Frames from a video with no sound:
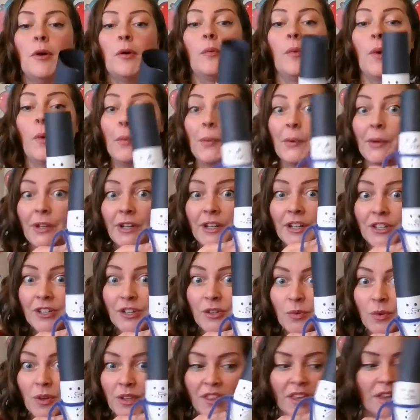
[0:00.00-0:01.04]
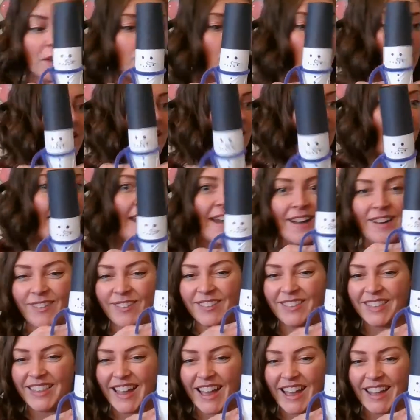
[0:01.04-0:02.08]
what we're going to do with him now
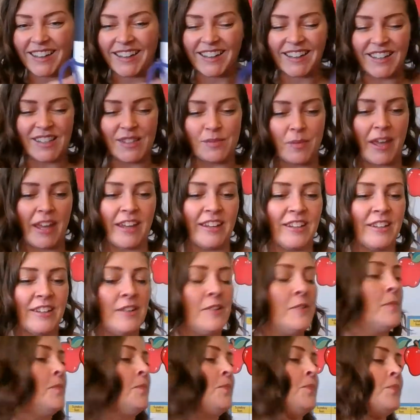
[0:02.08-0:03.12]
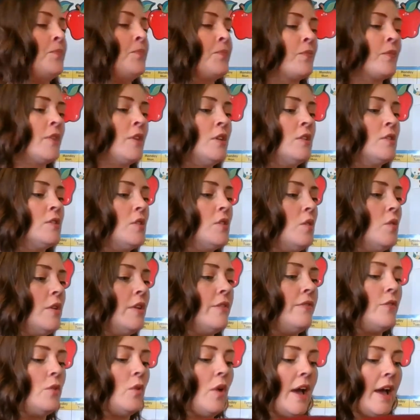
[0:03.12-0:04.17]
that he's made. So if
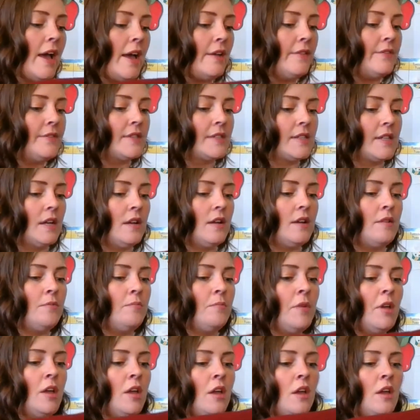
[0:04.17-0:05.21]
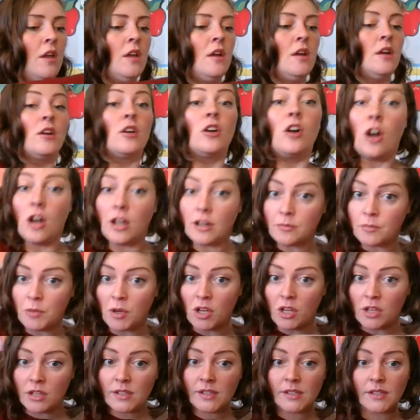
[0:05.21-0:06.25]
you have some cotton
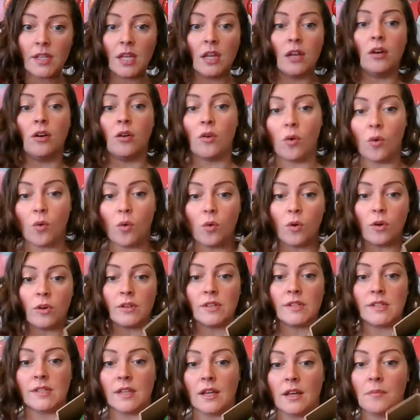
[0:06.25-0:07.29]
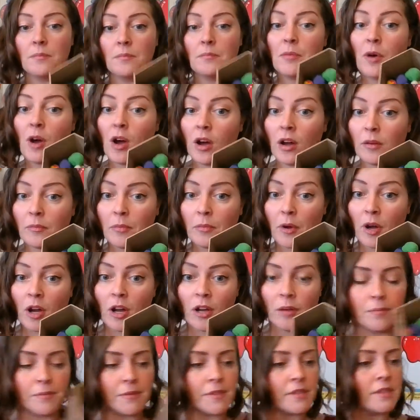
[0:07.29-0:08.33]
balls or some
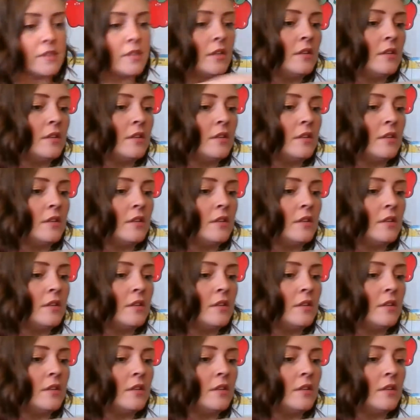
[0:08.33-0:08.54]
pom-poms,